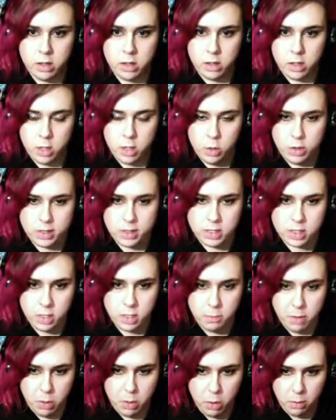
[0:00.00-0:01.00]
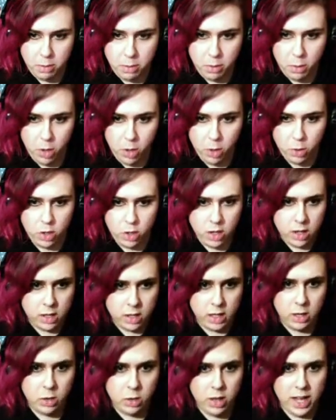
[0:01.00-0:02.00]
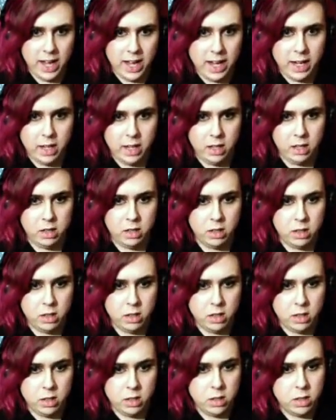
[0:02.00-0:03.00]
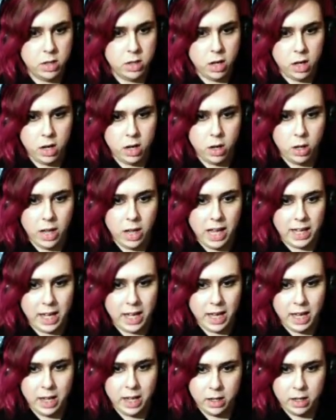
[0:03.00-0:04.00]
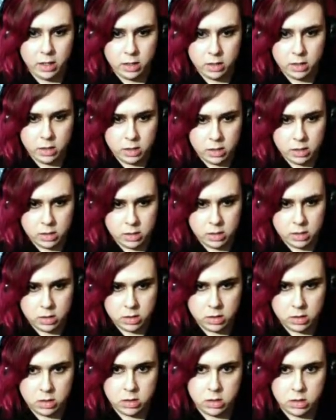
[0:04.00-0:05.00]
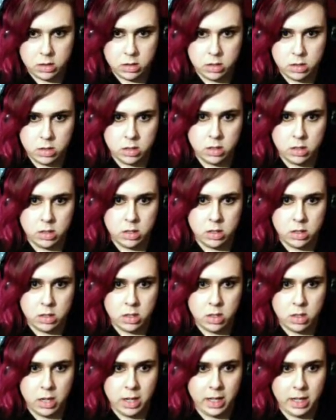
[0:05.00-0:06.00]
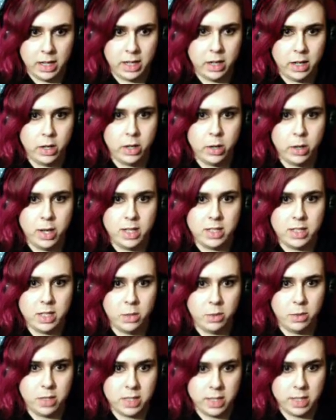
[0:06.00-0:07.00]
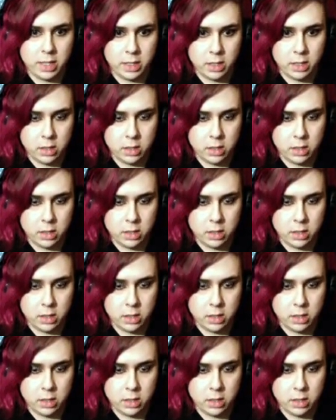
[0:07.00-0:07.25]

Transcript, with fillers: You're a Stumpy Wumpy Woo. I don't like it. I don't like it. I can hear you hissy whistling,